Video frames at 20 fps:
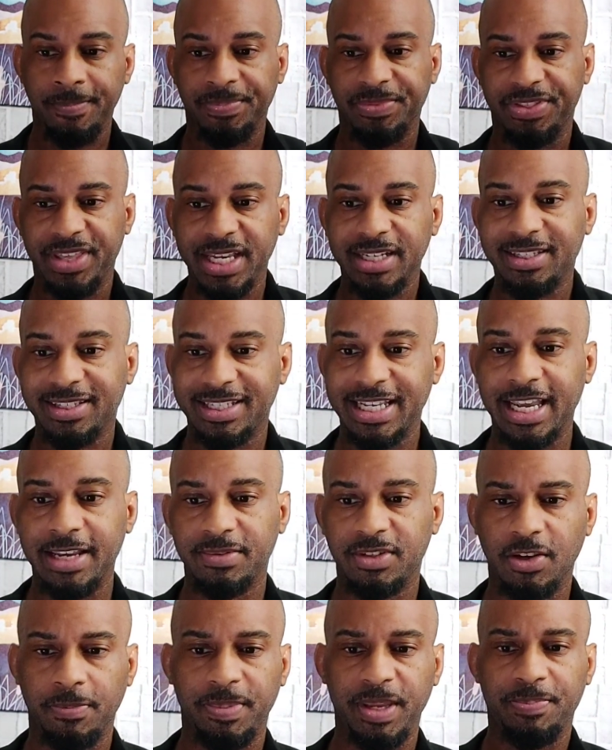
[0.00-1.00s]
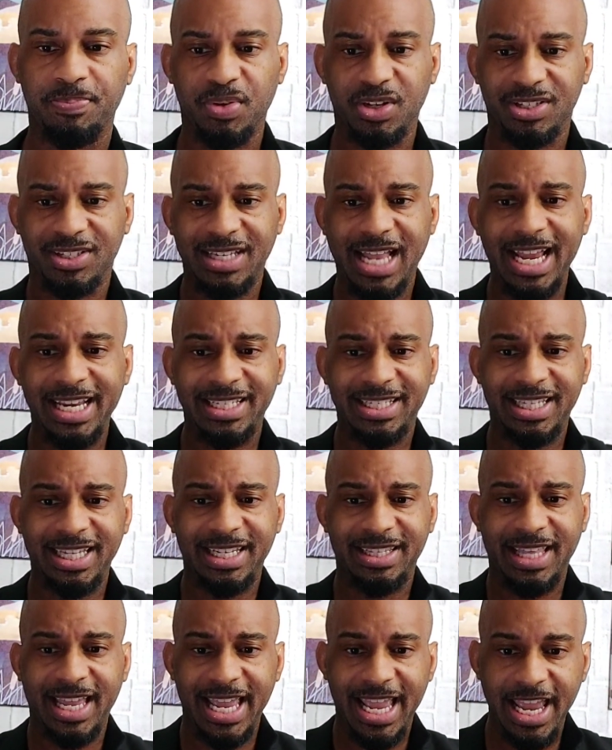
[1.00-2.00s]
This seems to be
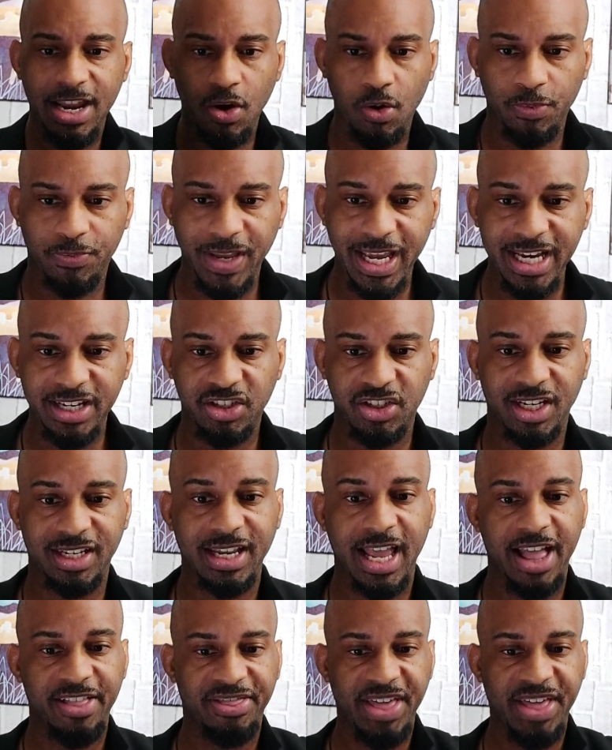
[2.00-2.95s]
precisely the innovation